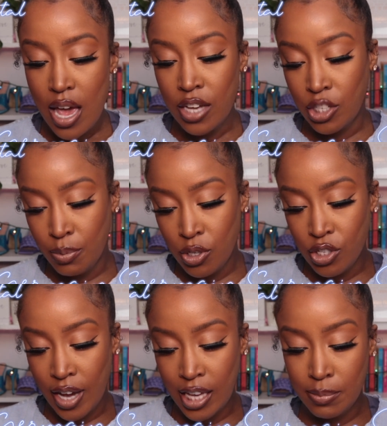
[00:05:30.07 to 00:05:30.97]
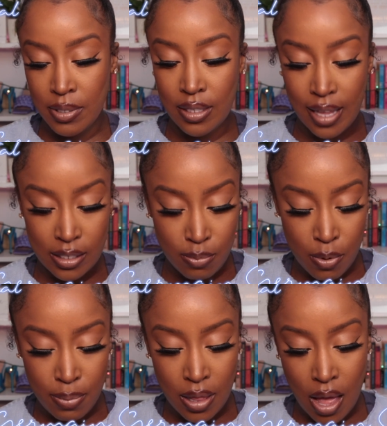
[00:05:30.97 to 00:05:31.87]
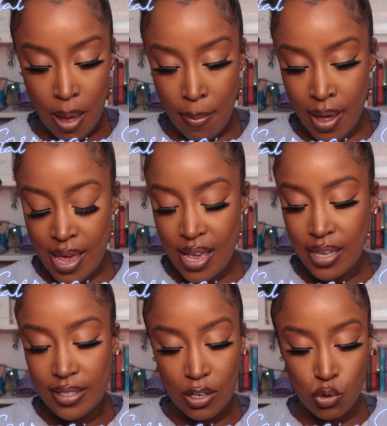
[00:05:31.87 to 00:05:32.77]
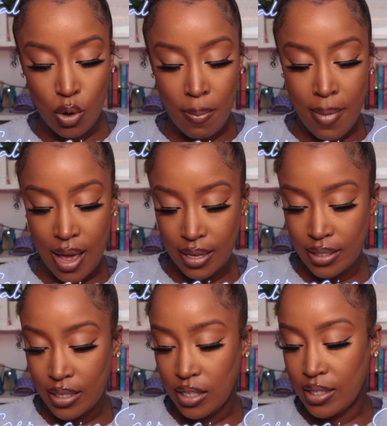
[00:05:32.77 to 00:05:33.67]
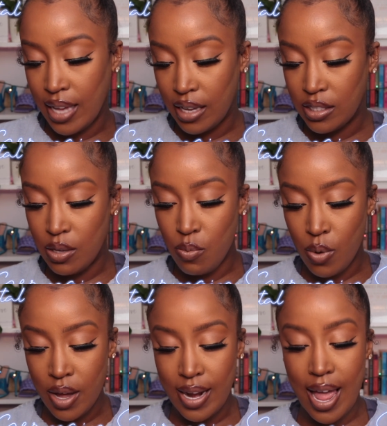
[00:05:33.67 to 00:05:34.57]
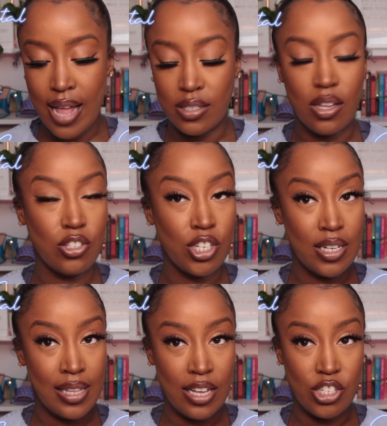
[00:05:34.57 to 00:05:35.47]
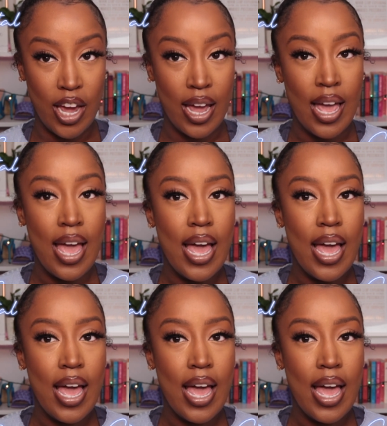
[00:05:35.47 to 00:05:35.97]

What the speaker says: Egyptian jasmine, delectable plum, sensual musk, sexy wood, and dulce de leche.